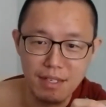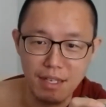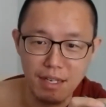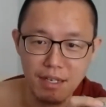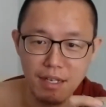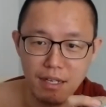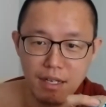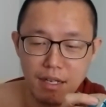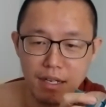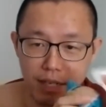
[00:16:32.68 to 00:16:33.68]
Yeah,
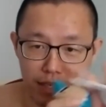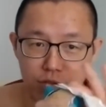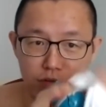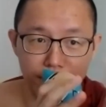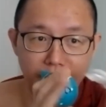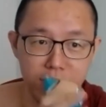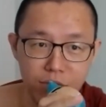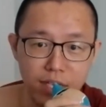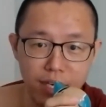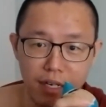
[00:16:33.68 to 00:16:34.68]
there's two parts
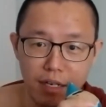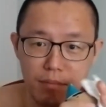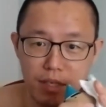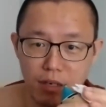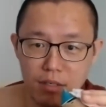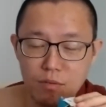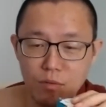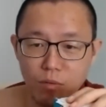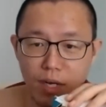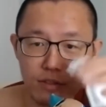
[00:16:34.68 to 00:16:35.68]
to it, because
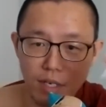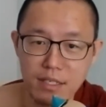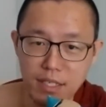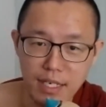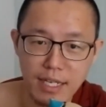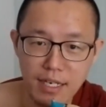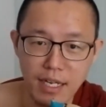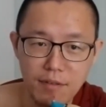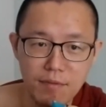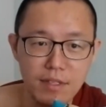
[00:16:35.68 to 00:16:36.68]
once you're in the lay
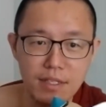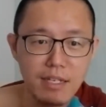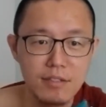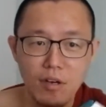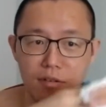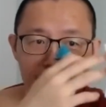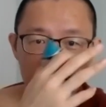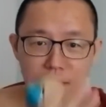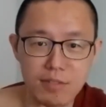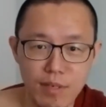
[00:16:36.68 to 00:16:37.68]
life, there's all these
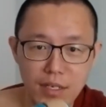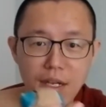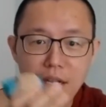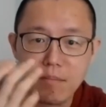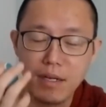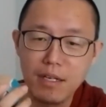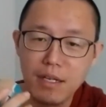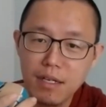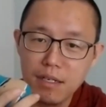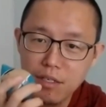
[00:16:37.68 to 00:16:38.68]
things, but
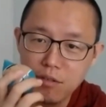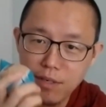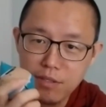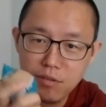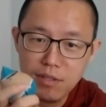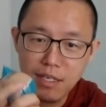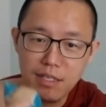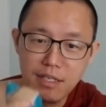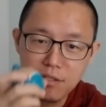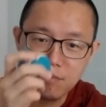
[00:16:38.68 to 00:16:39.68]
you must know that
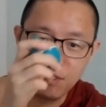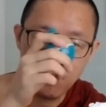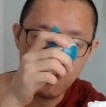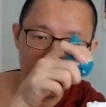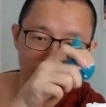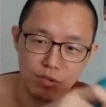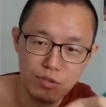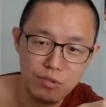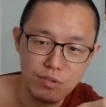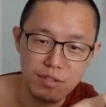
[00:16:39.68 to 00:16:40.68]
it's because you
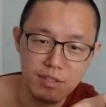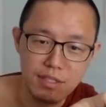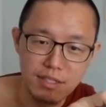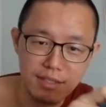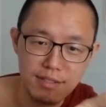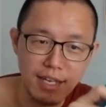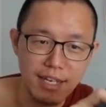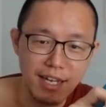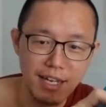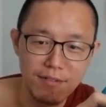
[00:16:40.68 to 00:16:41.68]
choose this lay
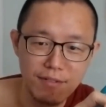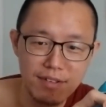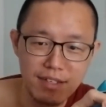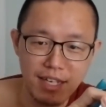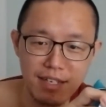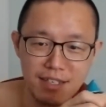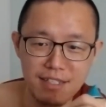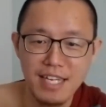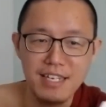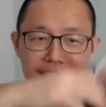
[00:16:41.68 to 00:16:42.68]
life that
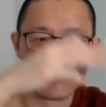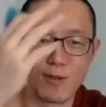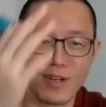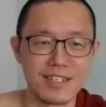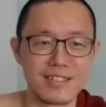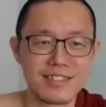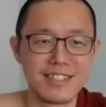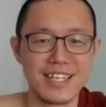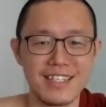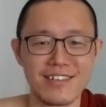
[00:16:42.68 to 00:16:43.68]
is what is
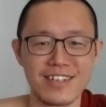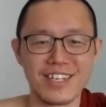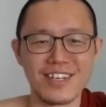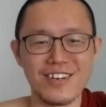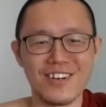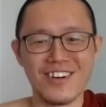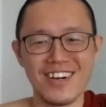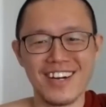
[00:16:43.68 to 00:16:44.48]
hindering you.